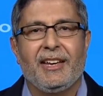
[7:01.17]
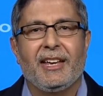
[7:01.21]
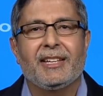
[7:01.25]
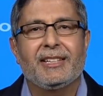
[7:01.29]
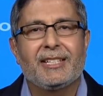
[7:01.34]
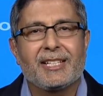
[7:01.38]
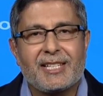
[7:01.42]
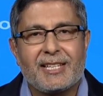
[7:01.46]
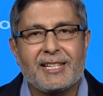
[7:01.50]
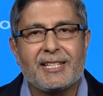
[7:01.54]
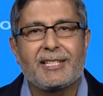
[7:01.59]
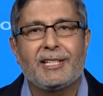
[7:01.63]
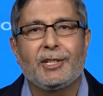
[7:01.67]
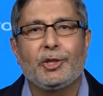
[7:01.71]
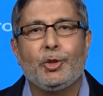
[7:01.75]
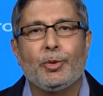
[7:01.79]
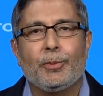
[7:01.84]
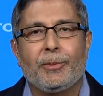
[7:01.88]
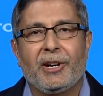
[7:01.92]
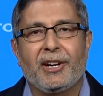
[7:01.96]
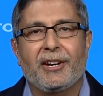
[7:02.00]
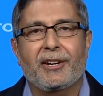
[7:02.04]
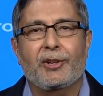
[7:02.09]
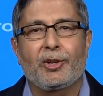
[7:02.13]
and this is the
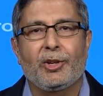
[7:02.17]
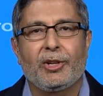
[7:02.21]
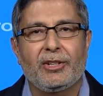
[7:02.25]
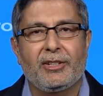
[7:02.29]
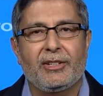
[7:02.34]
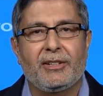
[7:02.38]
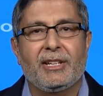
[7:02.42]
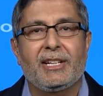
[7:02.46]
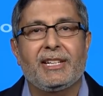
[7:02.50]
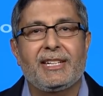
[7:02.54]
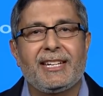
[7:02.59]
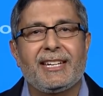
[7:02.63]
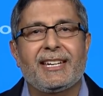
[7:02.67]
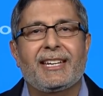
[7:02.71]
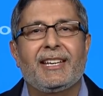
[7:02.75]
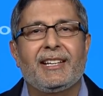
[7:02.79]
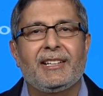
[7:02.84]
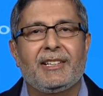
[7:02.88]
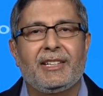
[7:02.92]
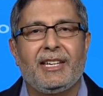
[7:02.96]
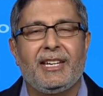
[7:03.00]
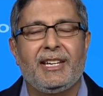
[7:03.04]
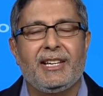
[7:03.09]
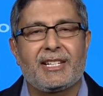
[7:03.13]
new Micron,
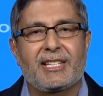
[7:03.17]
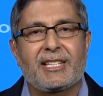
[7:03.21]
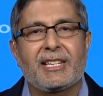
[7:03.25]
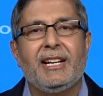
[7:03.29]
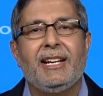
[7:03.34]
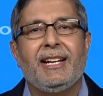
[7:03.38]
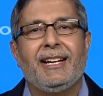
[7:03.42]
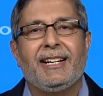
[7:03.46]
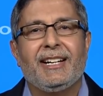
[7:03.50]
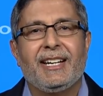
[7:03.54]
taking these